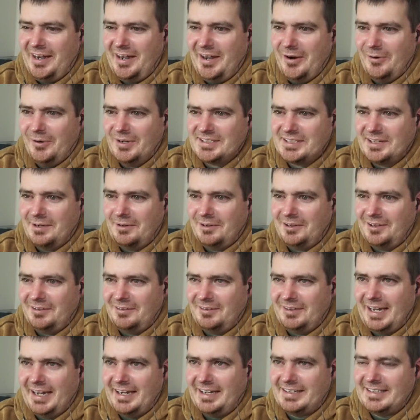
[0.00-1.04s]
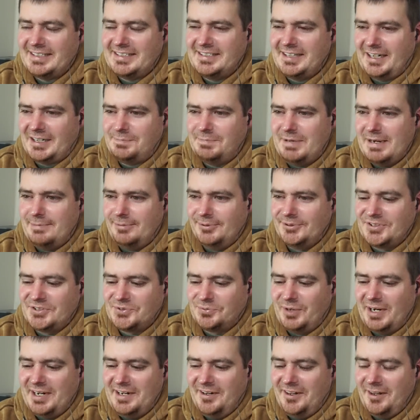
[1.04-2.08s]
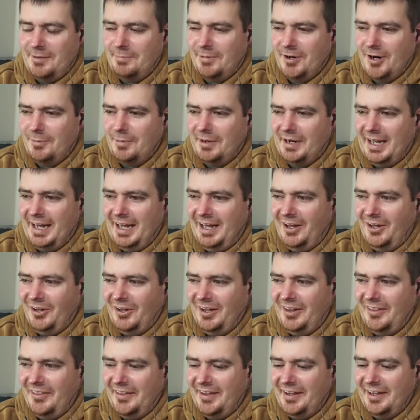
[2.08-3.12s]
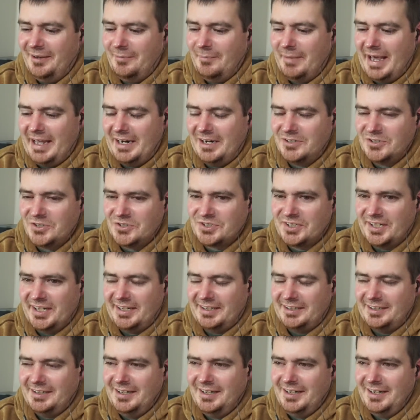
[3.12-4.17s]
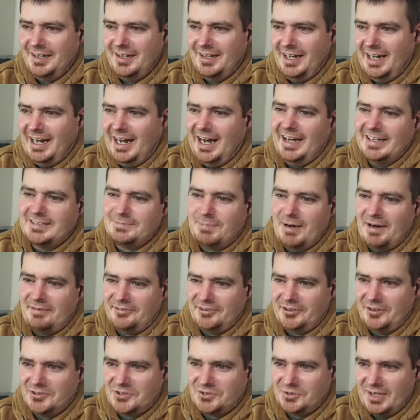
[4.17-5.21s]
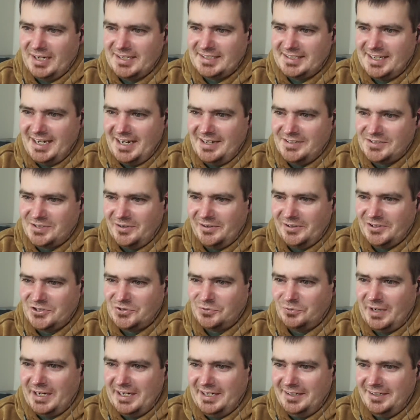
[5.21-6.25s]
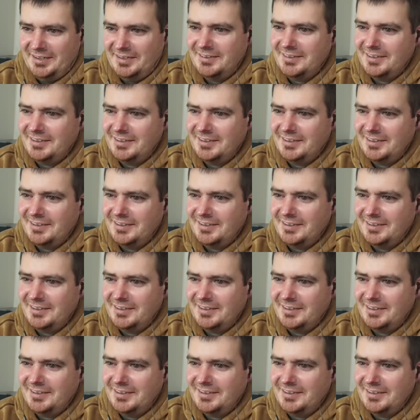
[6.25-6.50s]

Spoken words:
there was like 6 people just waiting on the bourbon aisle, and the manager's like, it's Buffalo Trace Day, so they're just waiting.